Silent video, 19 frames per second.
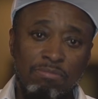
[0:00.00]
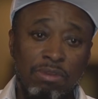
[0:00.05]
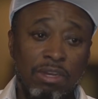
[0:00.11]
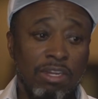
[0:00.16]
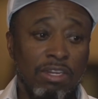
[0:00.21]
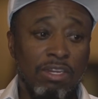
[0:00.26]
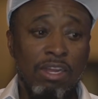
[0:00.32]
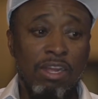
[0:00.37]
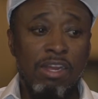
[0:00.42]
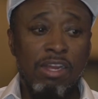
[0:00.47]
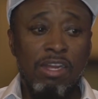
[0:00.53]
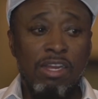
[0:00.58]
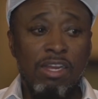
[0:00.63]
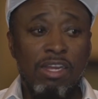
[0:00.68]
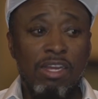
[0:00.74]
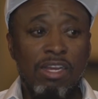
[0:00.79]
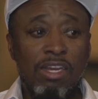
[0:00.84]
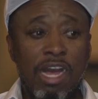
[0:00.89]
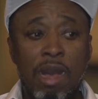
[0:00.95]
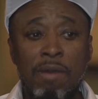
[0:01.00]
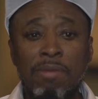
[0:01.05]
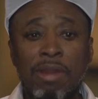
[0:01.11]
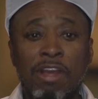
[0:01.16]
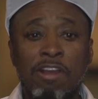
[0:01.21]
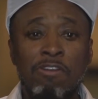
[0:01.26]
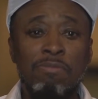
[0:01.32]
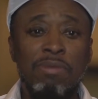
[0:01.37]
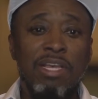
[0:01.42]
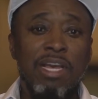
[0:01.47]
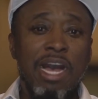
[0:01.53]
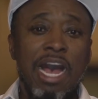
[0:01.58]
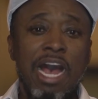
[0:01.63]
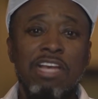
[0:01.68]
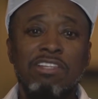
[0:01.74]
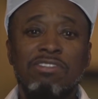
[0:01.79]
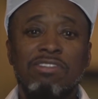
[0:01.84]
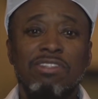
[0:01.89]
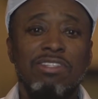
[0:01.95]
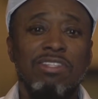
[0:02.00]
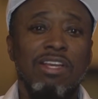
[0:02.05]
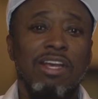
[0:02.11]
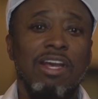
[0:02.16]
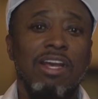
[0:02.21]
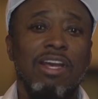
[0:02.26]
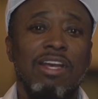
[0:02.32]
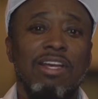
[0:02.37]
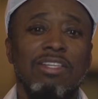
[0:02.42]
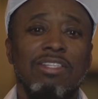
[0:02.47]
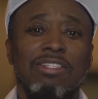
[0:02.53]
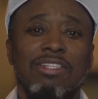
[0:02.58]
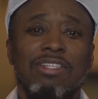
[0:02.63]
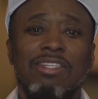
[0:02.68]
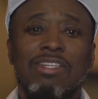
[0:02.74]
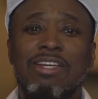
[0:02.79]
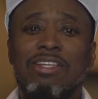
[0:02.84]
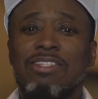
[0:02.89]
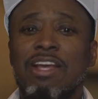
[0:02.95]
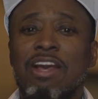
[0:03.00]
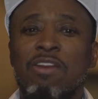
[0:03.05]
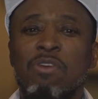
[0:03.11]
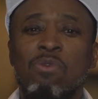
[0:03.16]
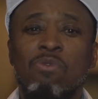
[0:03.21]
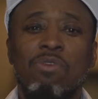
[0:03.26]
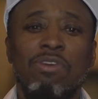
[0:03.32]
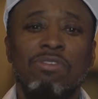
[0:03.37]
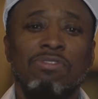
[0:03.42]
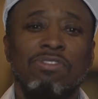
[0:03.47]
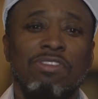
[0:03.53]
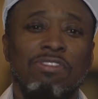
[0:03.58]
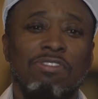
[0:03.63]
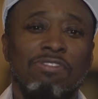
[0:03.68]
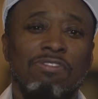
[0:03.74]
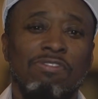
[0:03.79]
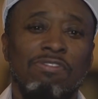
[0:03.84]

But I'm not going to be ostracized because I don't want to.